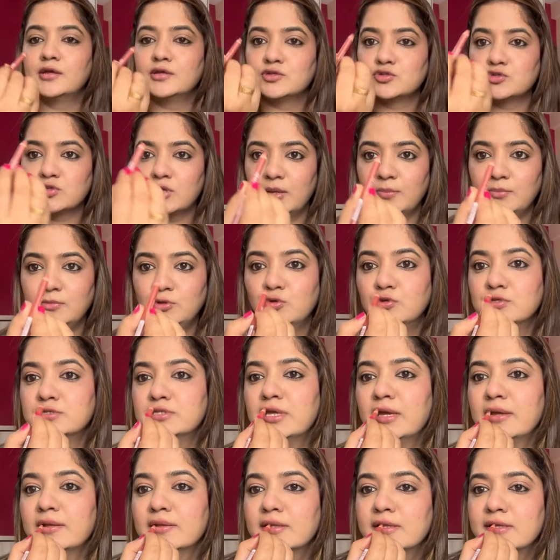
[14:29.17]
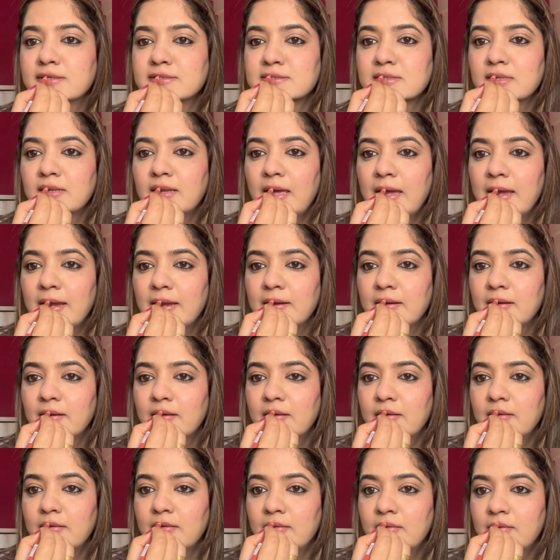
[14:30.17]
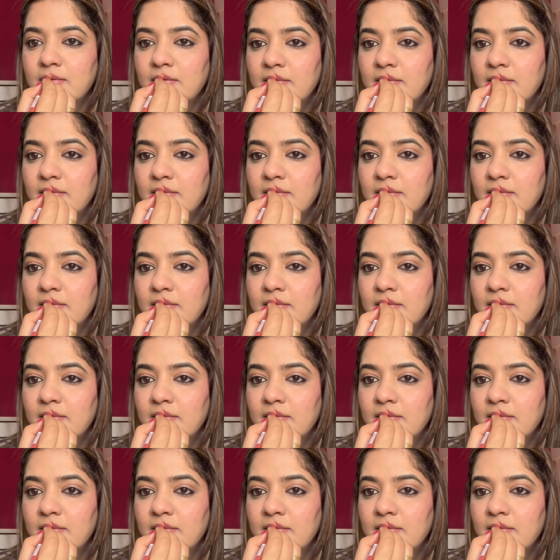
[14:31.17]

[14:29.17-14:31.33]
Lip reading: So I'm using this liner.